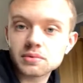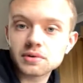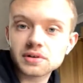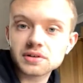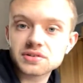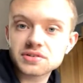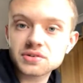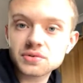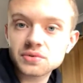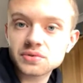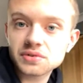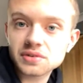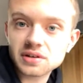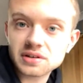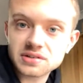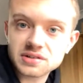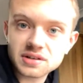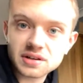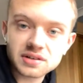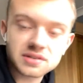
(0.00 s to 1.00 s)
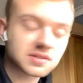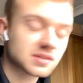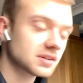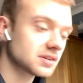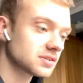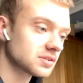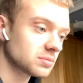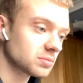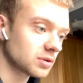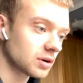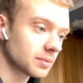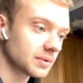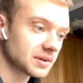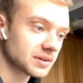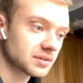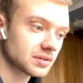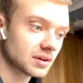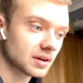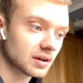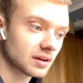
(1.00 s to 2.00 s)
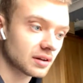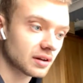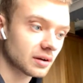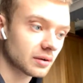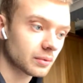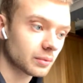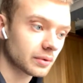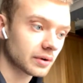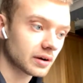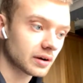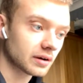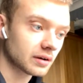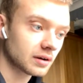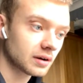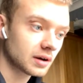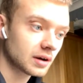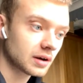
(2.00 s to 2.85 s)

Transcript: as soon as I start seeing some comments saying that we're